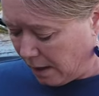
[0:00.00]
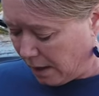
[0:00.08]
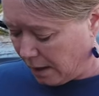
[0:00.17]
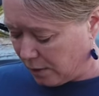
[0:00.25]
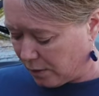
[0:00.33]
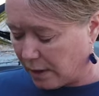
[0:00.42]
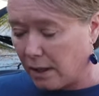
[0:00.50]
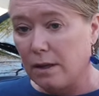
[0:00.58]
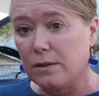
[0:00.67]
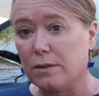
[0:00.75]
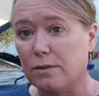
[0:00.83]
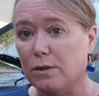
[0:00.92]
And you can
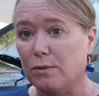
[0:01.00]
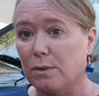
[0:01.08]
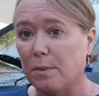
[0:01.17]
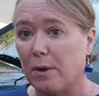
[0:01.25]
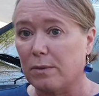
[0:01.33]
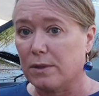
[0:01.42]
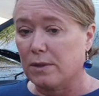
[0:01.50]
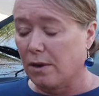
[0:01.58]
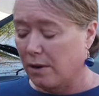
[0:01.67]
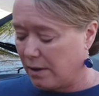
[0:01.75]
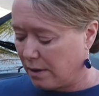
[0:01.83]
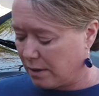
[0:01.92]
also do remote
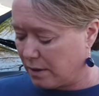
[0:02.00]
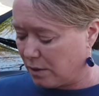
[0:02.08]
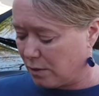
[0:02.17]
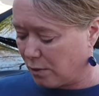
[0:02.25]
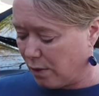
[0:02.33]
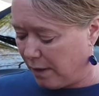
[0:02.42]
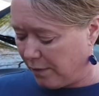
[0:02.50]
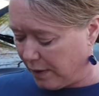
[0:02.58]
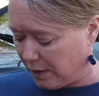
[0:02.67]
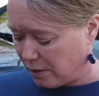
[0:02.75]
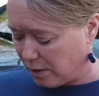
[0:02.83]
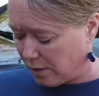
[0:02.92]
start. Now this is a great
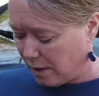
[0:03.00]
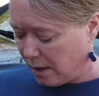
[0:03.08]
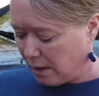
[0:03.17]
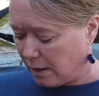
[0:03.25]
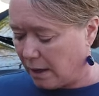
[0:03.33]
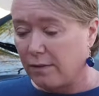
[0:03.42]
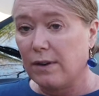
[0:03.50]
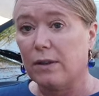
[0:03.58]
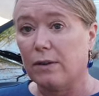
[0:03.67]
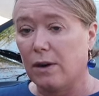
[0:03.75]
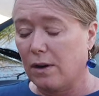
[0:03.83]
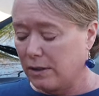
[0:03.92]
feature. A lot of
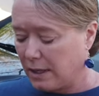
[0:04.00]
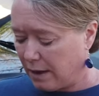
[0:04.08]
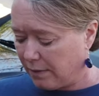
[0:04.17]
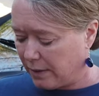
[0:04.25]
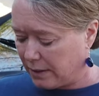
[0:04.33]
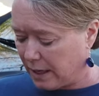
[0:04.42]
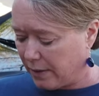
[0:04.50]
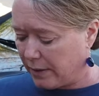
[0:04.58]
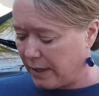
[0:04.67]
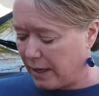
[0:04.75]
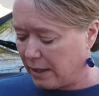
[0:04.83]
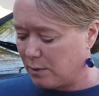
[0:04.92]
other cars have this
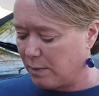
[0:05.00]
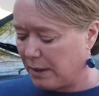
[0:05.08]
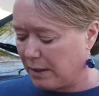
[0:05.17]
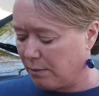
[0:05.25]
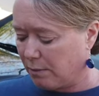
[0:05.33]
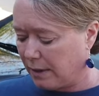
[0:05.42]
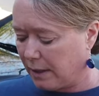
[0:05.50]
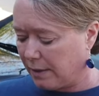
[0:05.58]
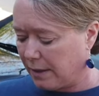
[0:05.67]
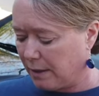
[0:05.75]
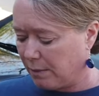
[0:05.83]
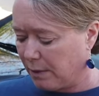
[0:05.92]
nowadays, but the really
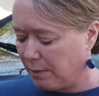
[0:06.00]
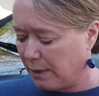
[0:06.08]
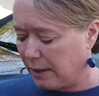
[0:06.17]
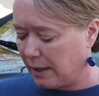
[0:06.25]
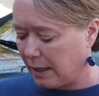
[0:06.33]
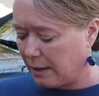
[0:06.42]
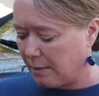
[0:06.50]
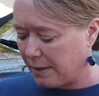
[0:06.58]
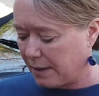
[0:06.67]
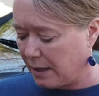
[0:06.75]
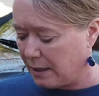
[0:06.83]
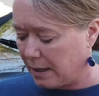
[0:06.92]
thing we really like
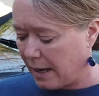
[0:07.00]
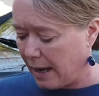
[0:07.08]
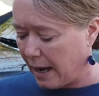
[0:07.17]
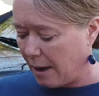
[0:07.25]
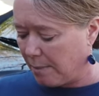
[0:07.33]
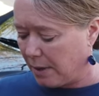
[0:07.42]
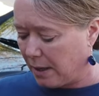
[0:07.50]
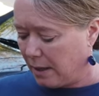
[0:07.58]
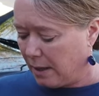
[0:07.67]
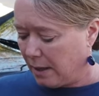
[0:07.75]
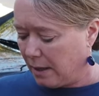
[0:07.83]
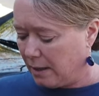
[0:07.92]
about the Hyundai app
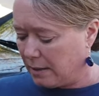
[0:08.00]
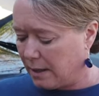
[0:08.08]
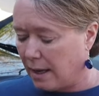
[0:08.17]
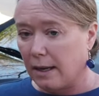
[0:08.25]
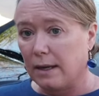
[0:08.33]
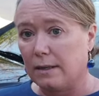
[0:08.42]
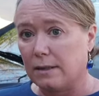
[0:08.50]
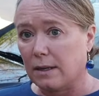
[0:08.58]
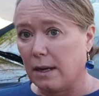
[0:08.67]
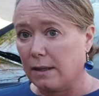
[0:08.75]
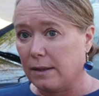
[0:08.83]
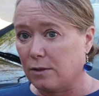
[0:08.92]
is that it's
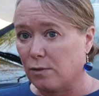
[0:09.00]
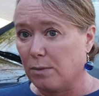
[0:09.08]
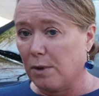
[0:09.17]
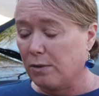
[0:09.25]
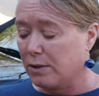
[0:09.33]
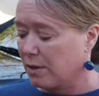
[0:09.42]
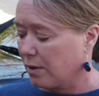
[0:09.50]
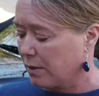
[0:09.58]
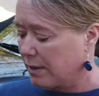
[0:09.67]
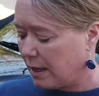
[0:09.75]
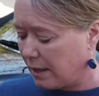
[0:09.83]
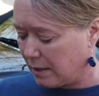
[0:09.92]
got these remote
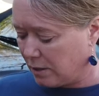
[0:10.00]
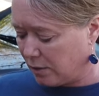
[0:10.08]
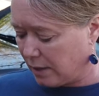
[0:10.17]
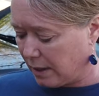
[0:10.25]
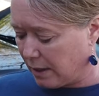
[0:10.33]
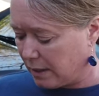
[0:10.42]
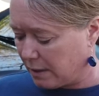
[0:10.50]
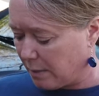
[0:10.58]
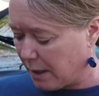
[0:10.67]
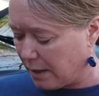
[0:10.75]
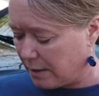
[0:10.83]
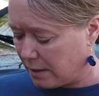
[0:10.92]
start settings you can
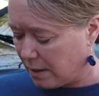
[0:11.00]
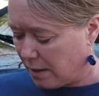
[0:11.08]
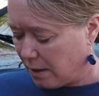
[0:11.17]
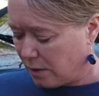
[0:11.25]
customize.